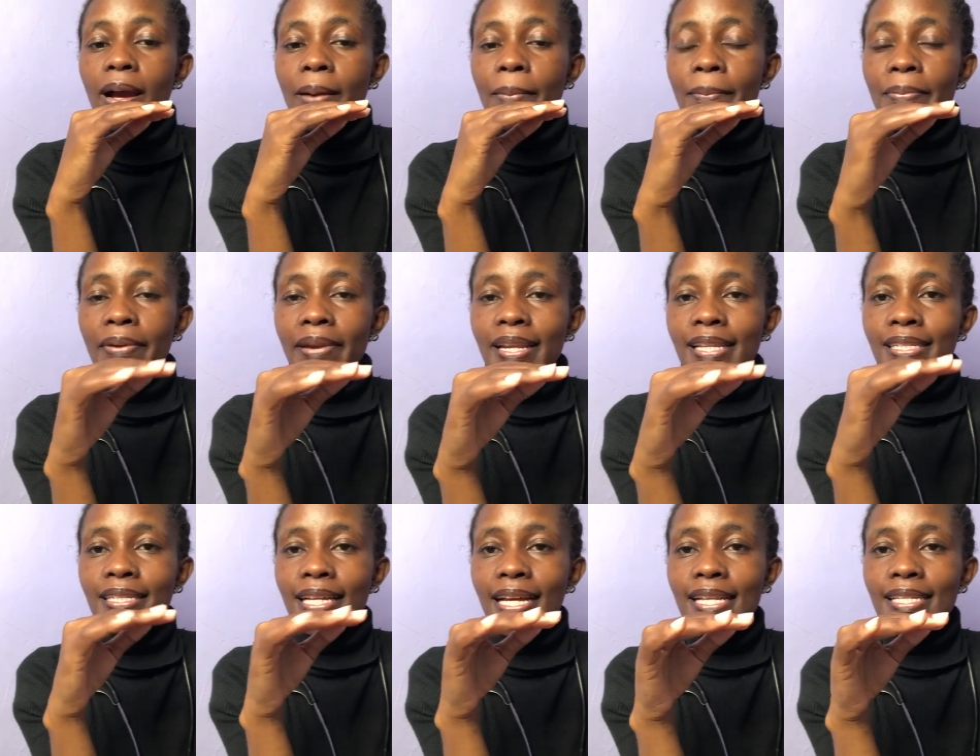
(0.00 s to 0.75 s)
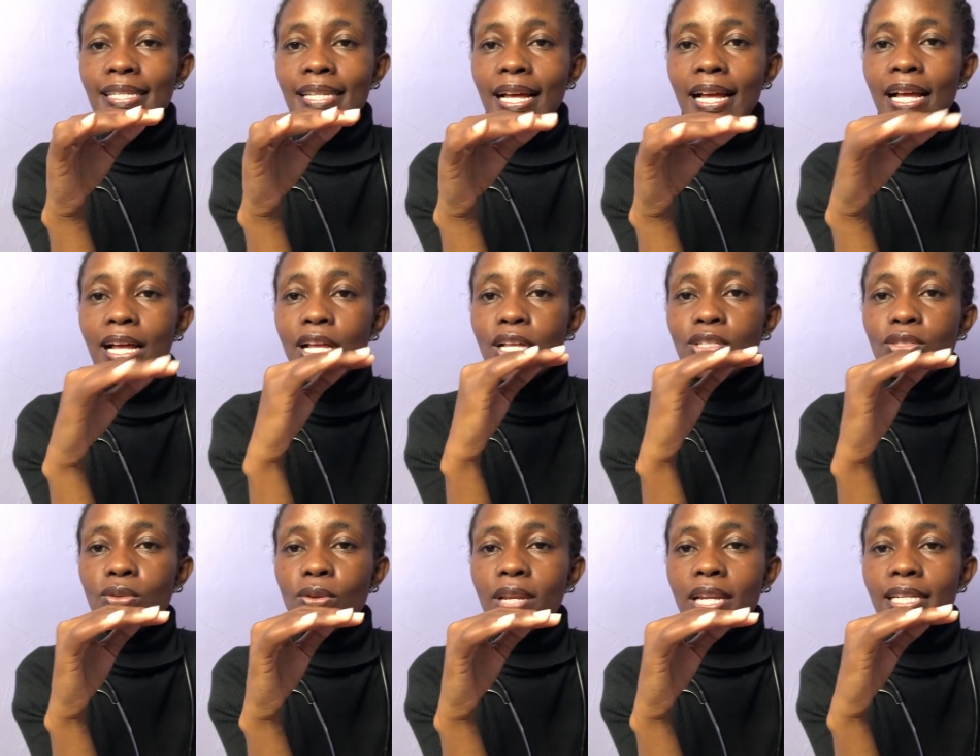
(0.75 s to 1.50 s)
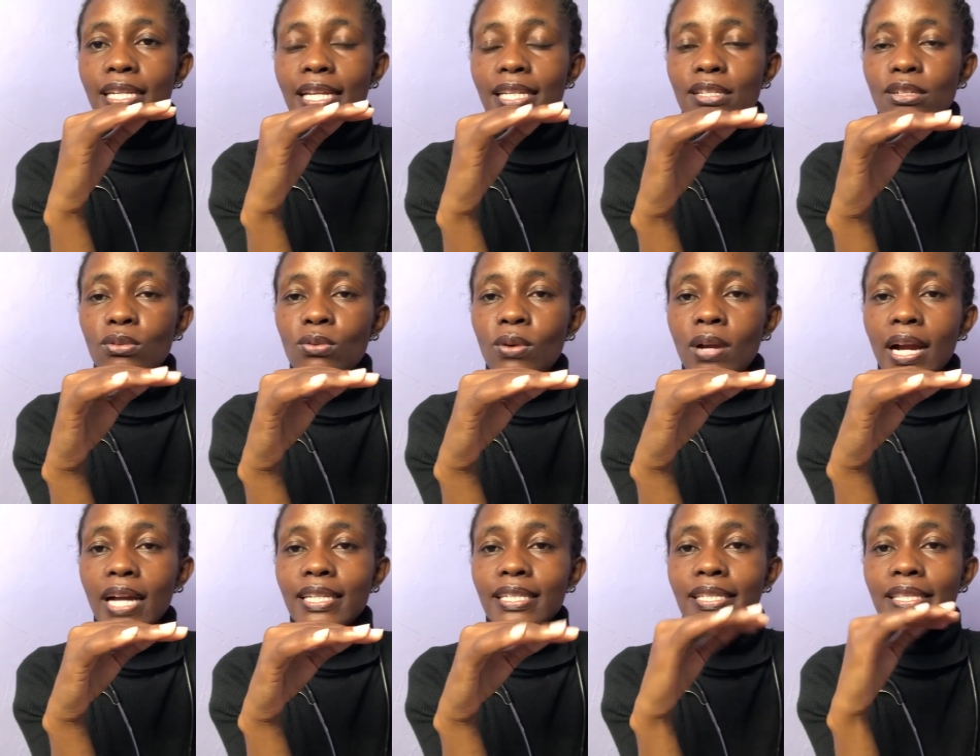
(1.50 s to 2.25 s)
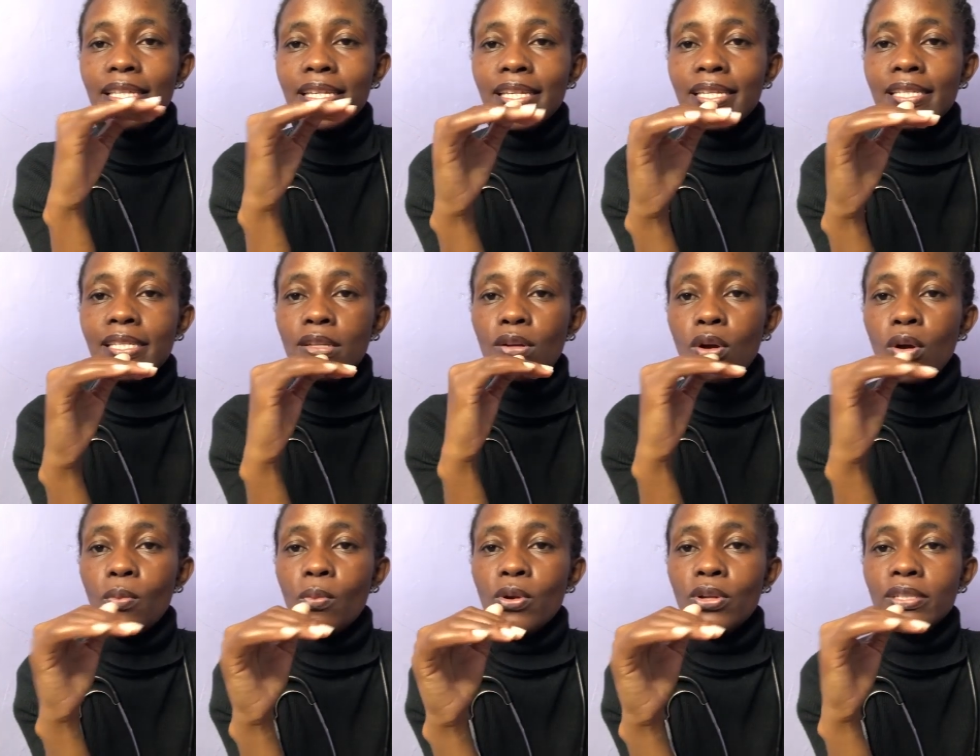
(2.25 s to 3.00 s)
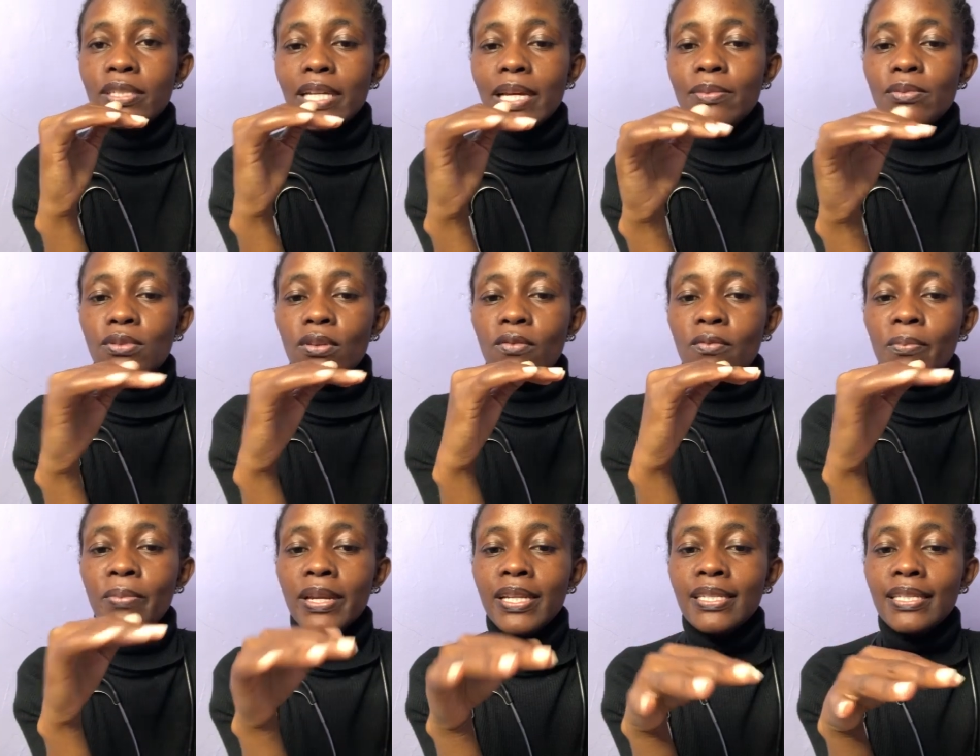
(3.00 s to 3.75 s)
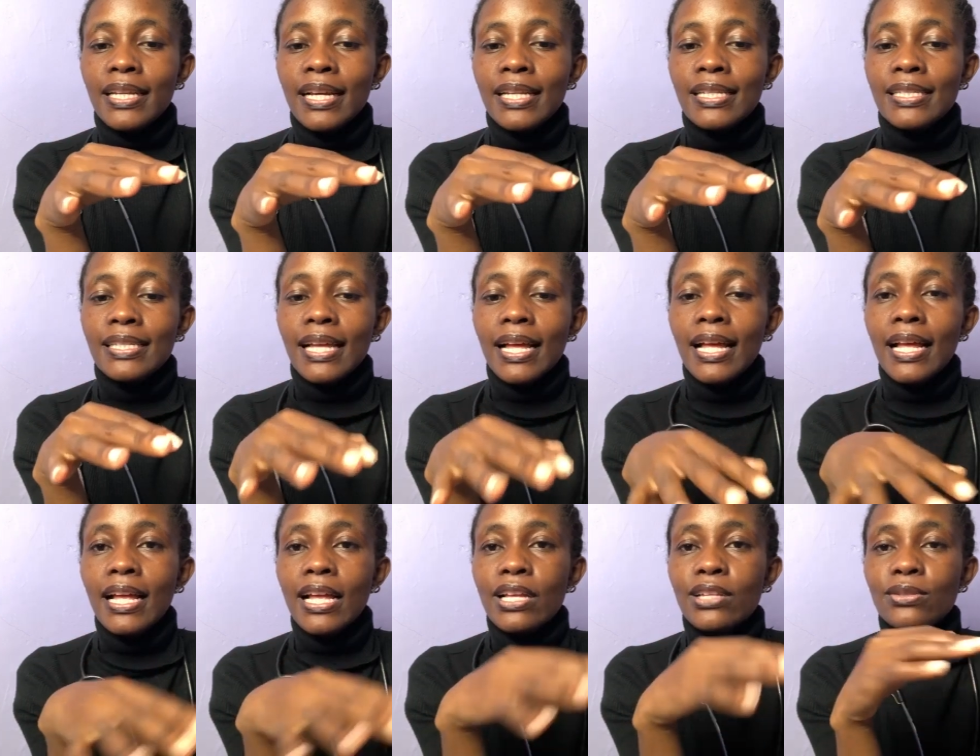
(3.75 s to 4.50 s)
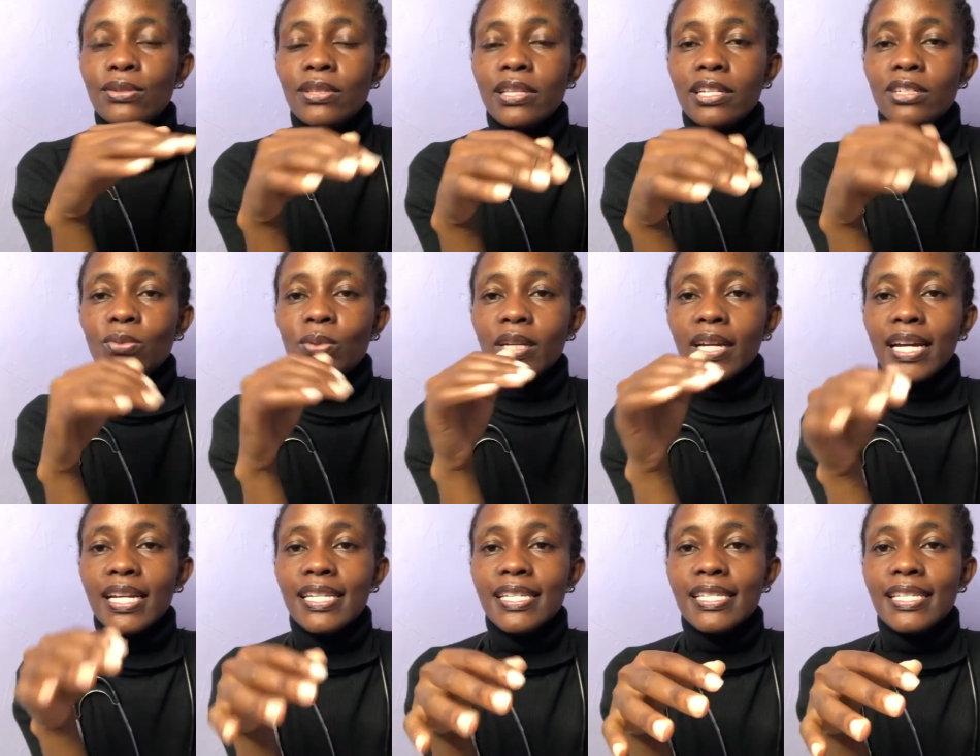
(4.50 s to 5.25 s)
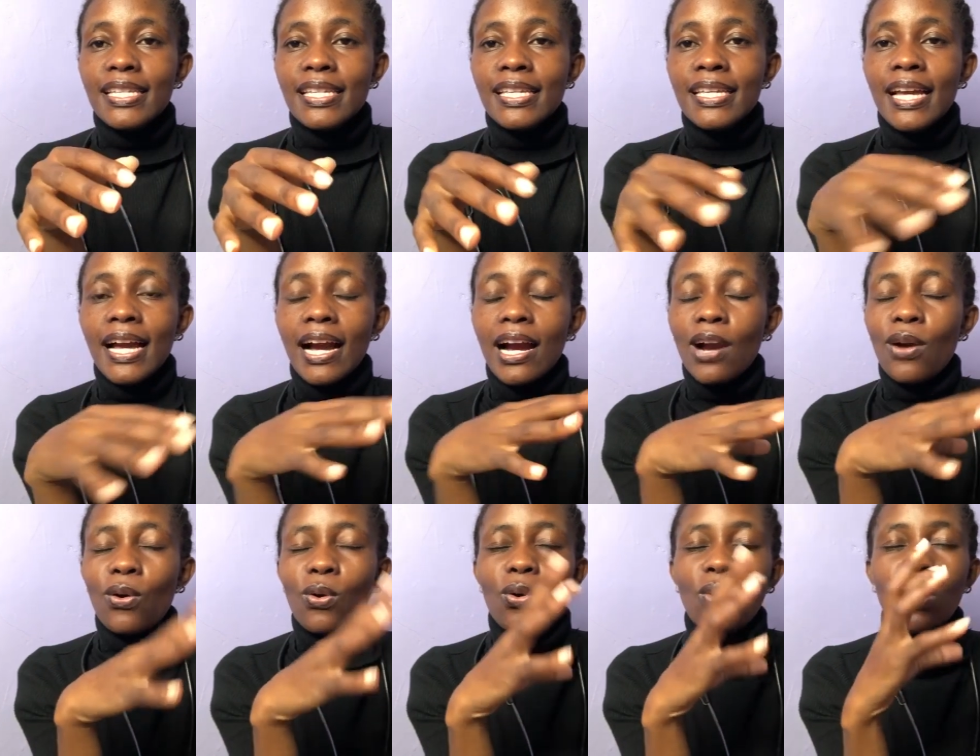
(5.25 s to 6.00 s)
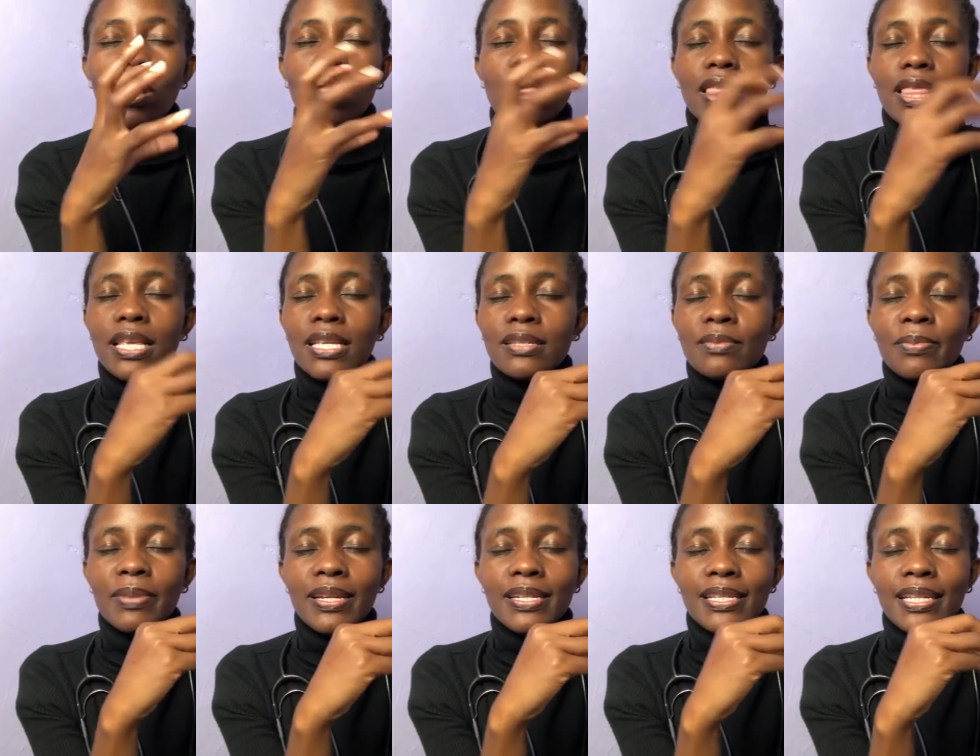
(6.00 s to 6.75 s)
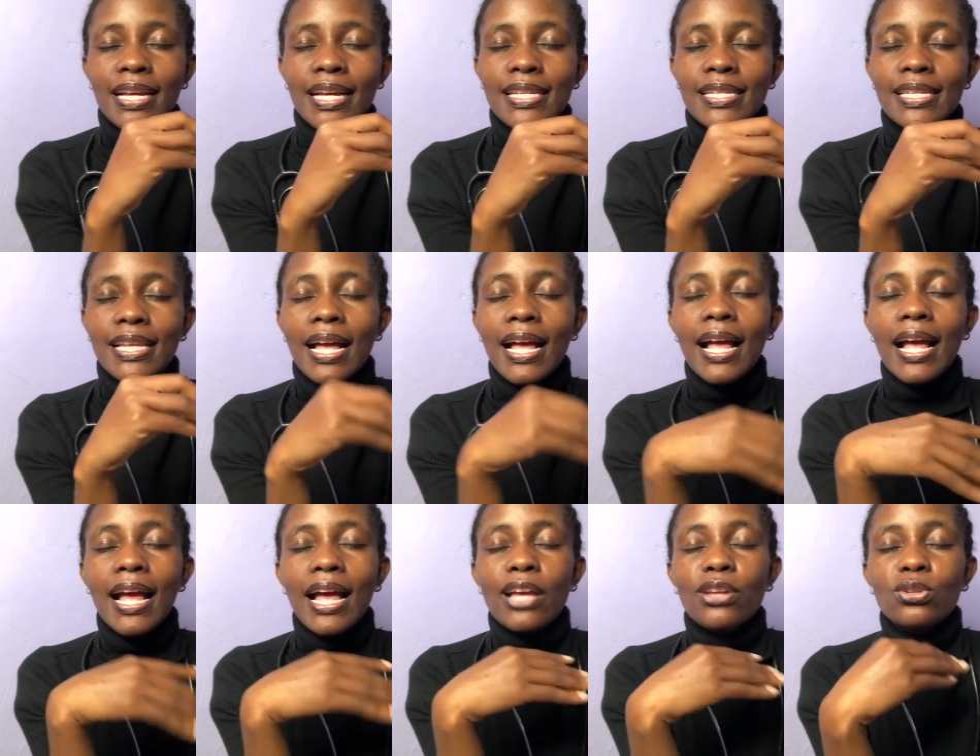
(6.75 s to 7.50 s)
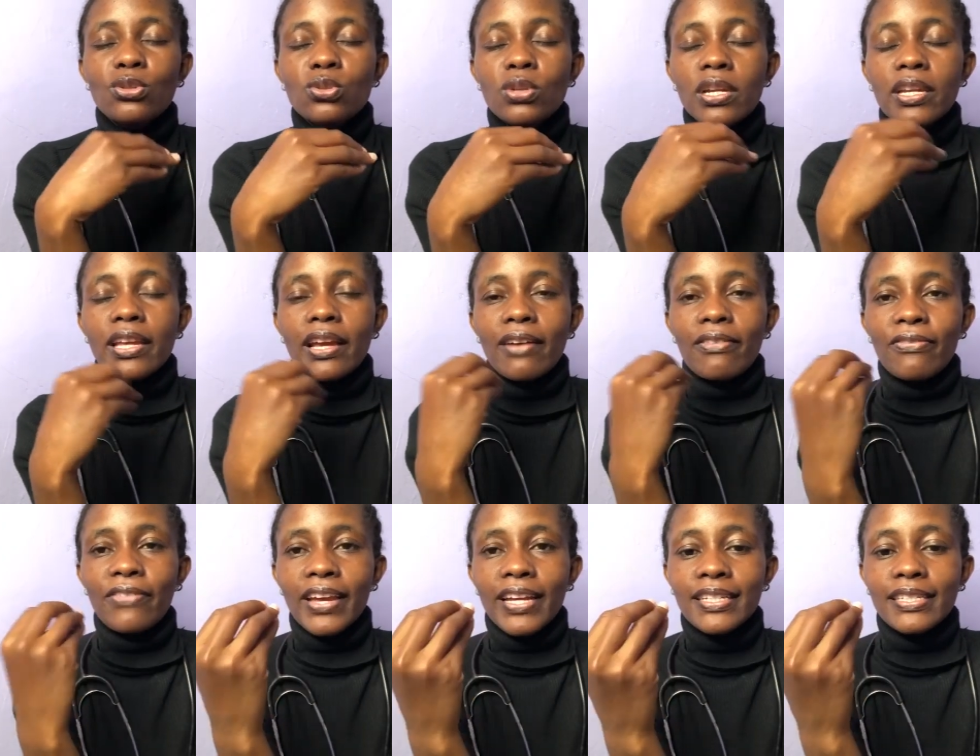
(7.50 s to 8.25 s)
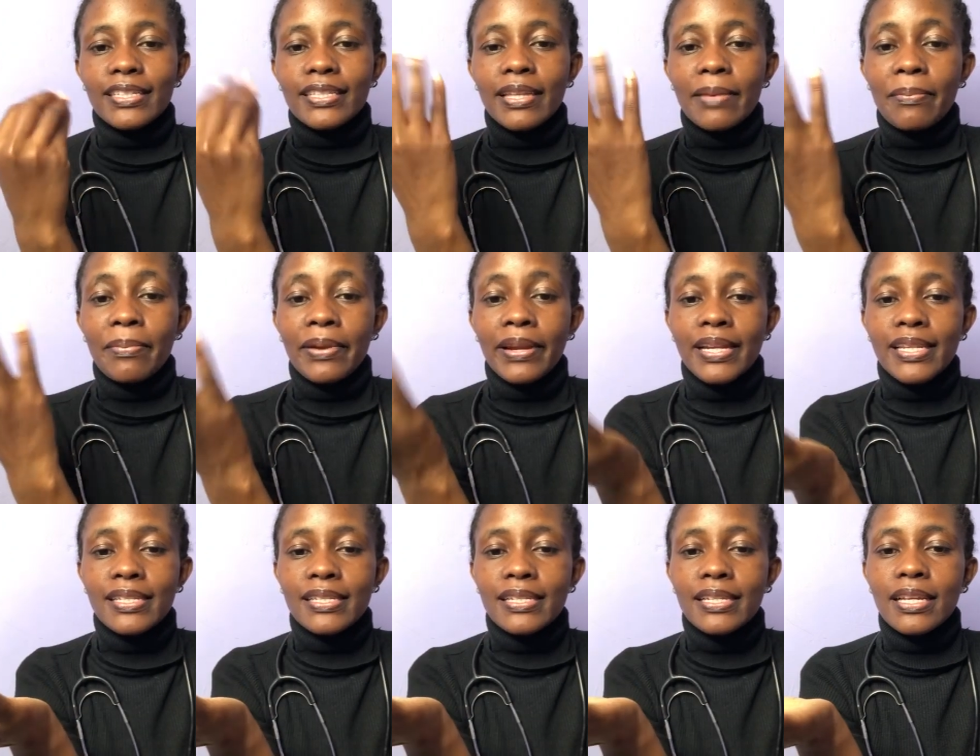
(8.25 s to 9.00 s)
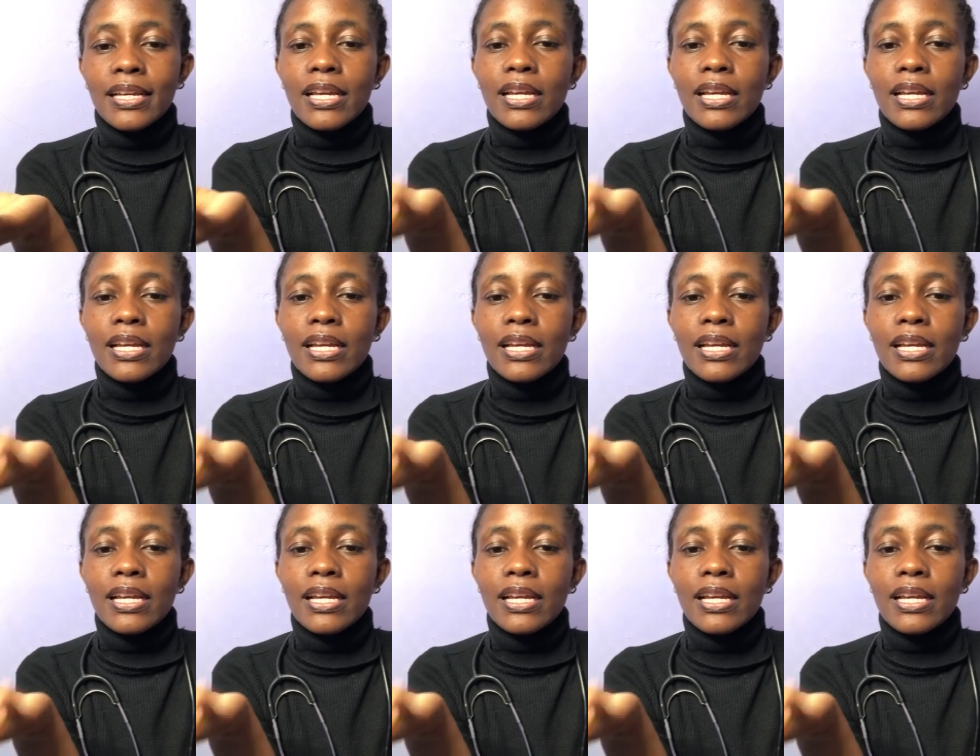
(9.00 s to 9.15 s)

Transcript: breast cancer. So let us look at these common types of breast cancer so that we can see how this breast cancer usually affect the breast.